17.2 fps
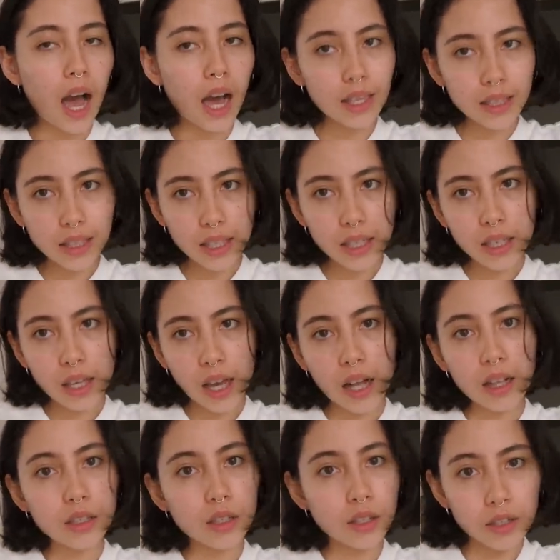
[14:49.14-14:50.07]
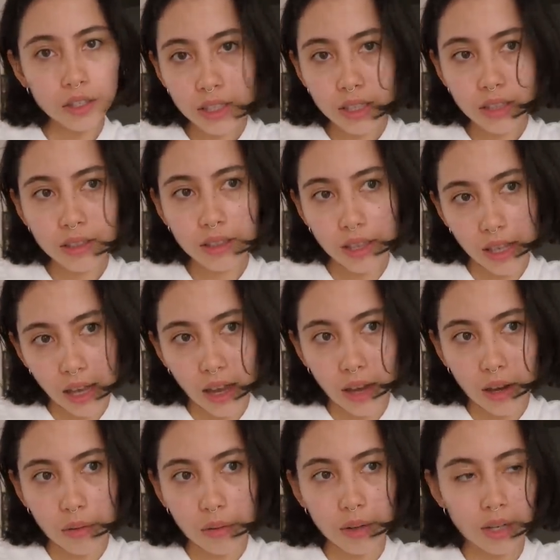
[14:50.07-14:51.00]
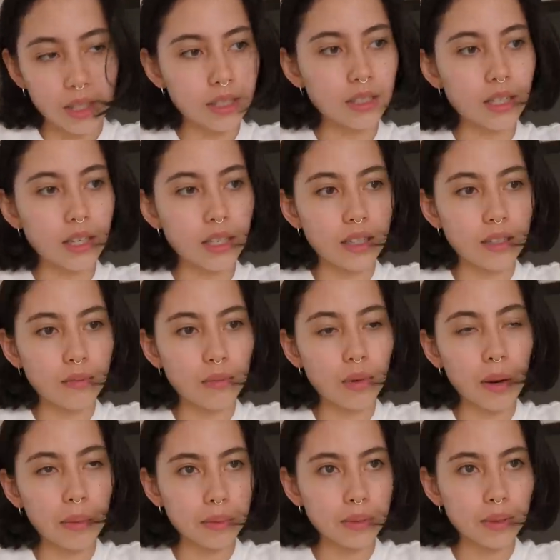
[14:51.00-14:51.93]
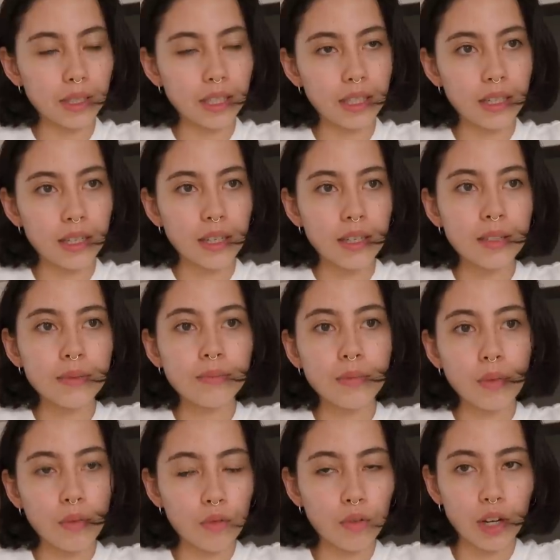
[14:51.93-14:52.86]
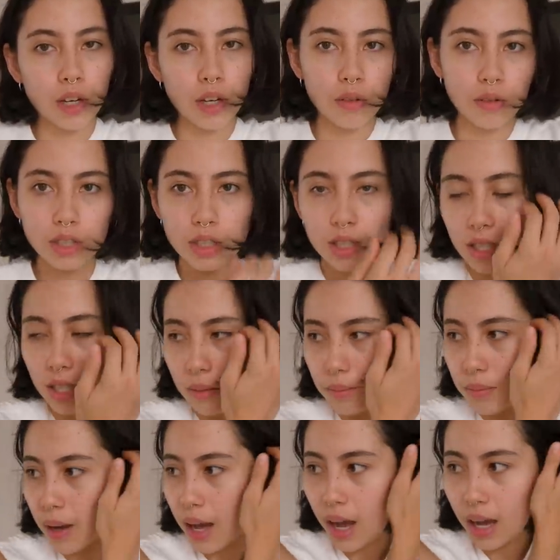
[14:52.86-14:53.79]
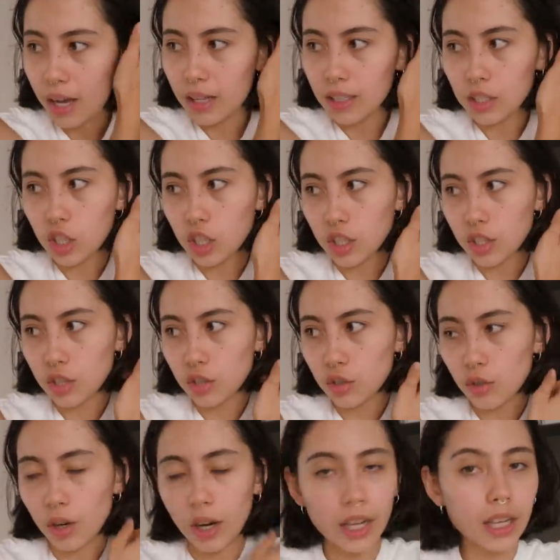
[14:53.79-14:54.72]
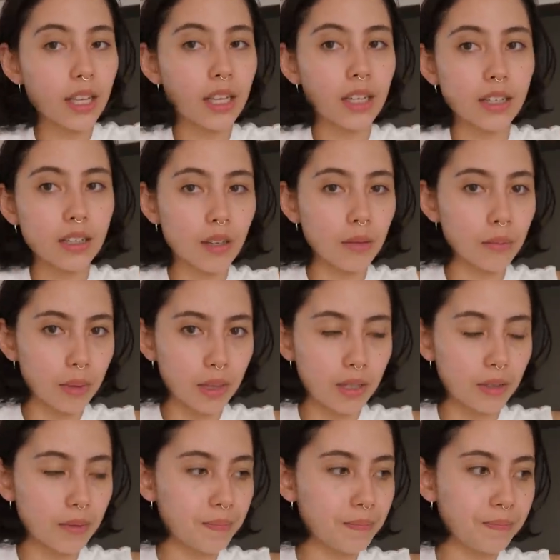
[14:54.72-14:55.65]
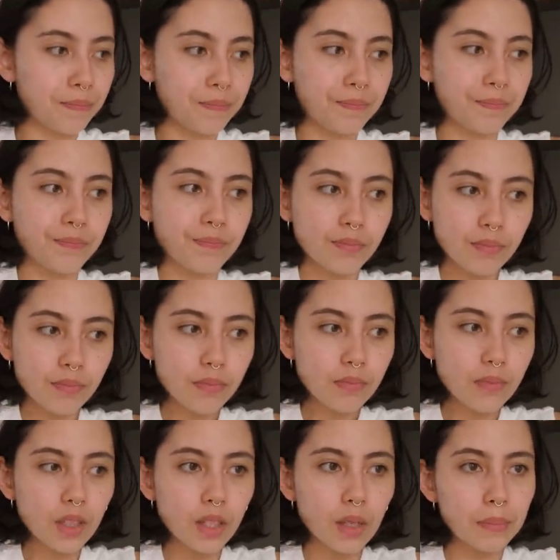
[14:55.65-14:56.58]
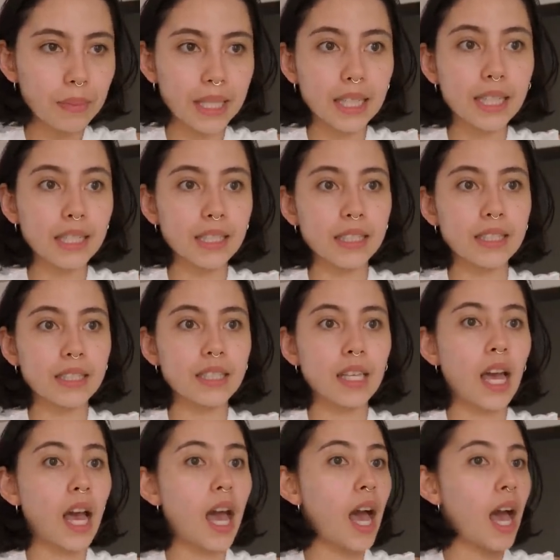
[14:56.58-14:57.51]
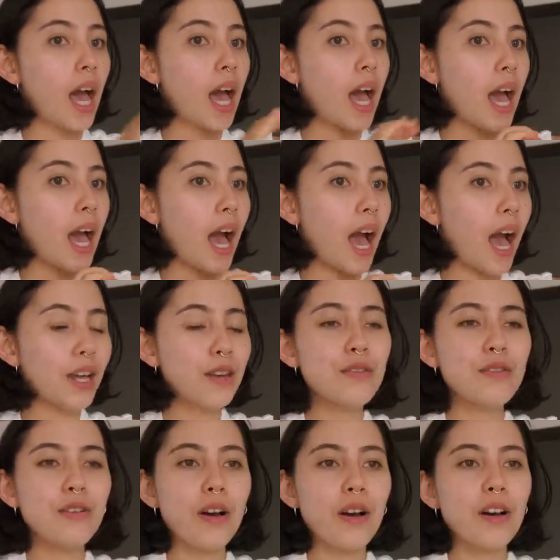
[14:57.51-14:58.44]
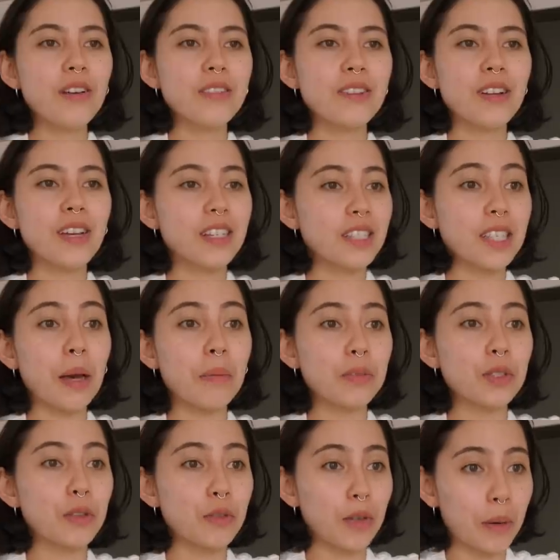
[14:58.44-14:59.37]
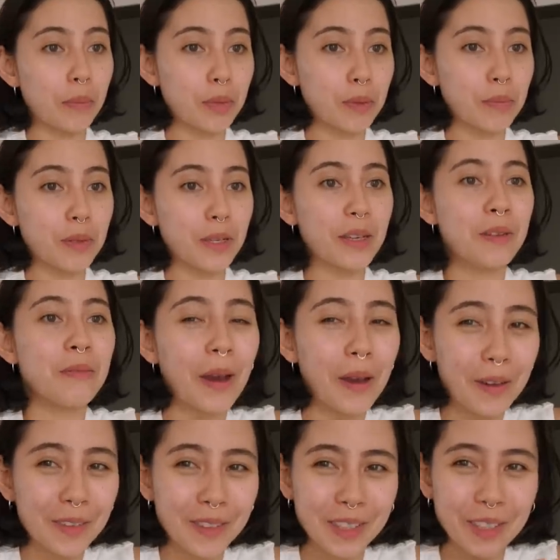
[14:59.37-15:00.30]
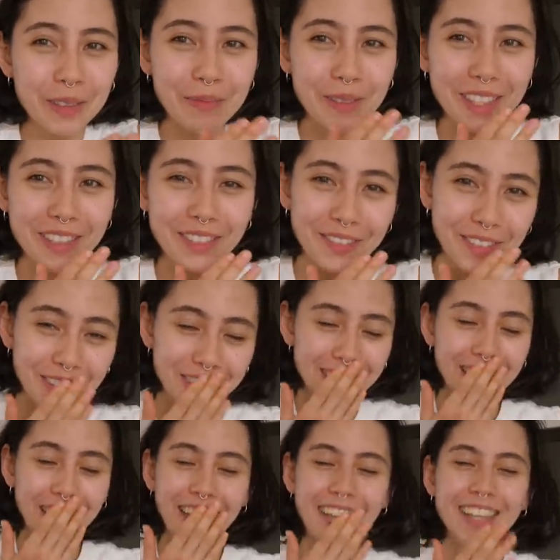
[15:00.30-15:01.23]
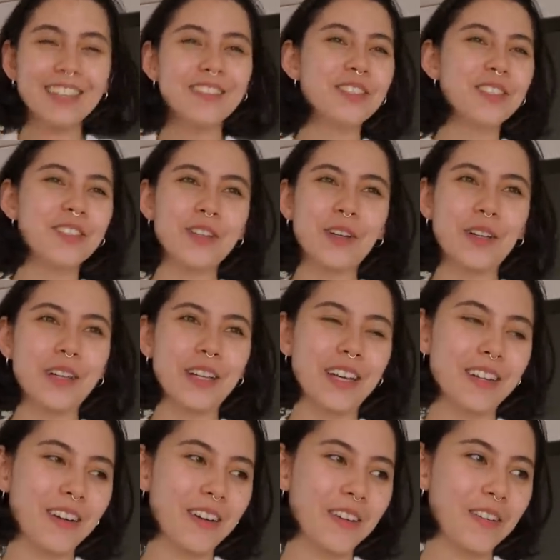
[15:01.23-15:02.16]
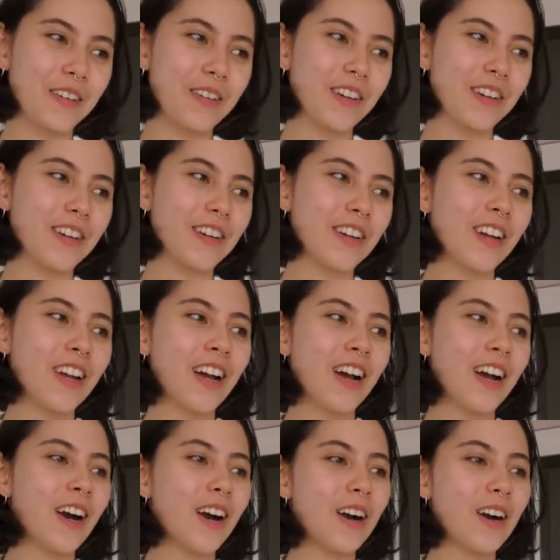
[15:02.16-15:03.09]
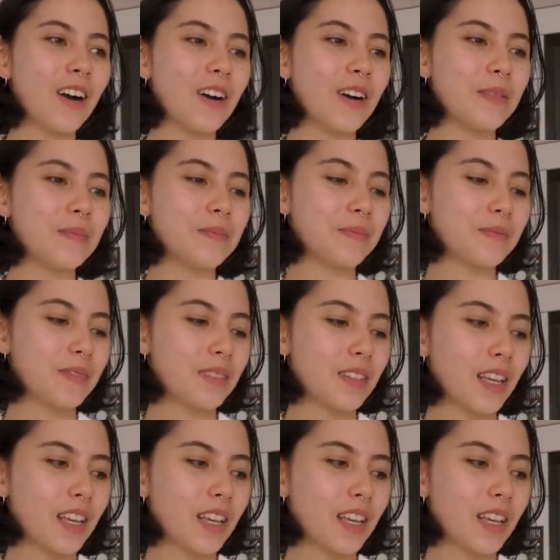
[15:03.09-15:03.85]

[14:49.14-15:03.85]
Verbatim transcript: I think I'll cook it now and then probably before I go to sleep, I'll just try eating a bit because I do not accept crepes being my only meal for today, and I'm sure I'll get hungrier, um,